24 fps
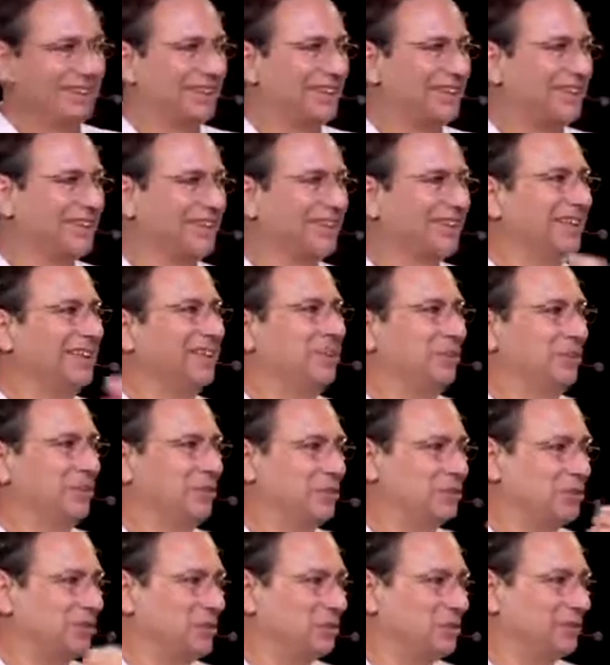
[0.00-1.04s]
eager to
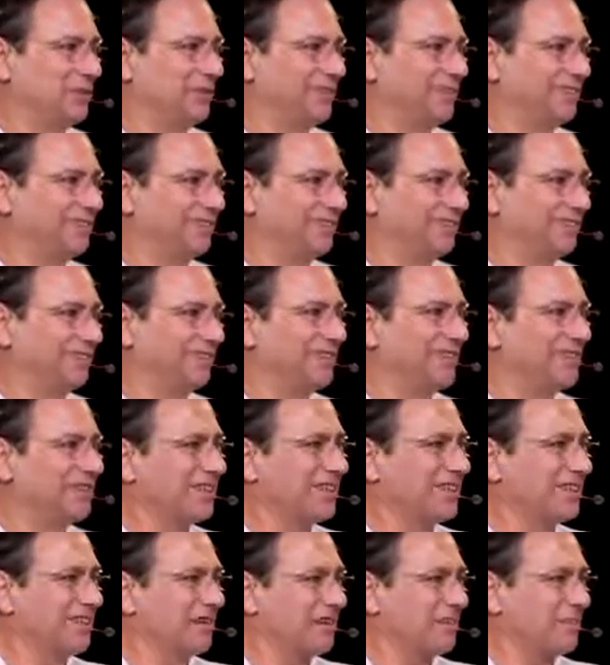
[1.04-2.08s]
look to the
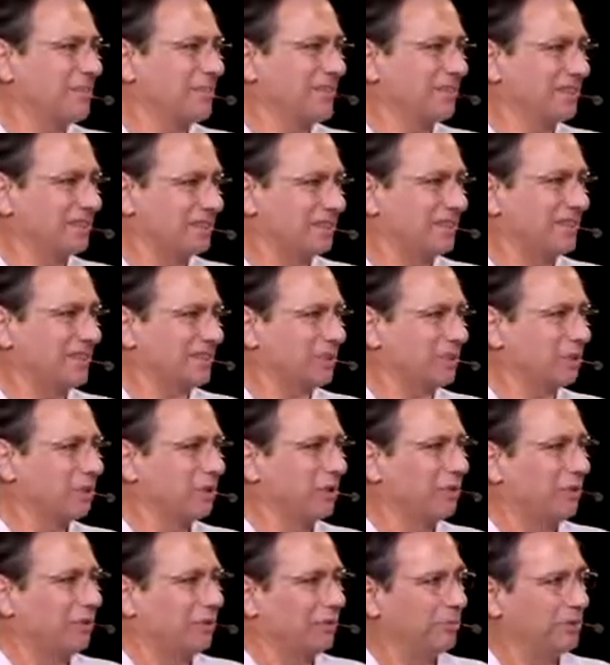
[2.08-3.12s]
time that, yes, we
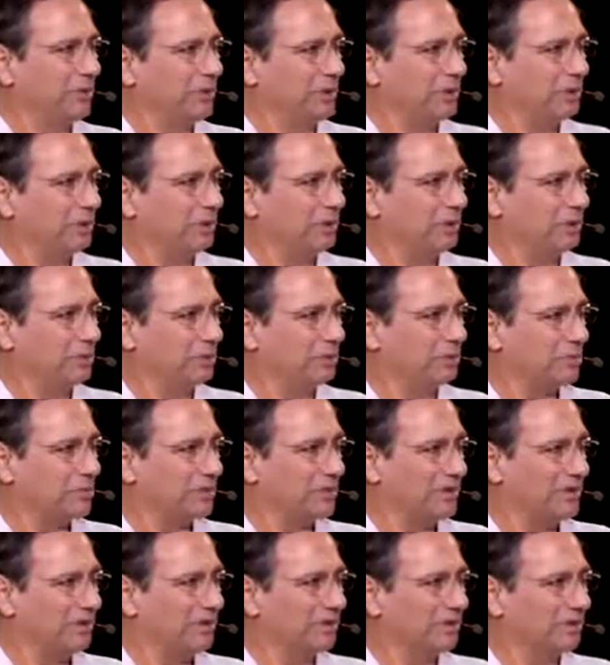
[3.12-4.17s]
will be able to do that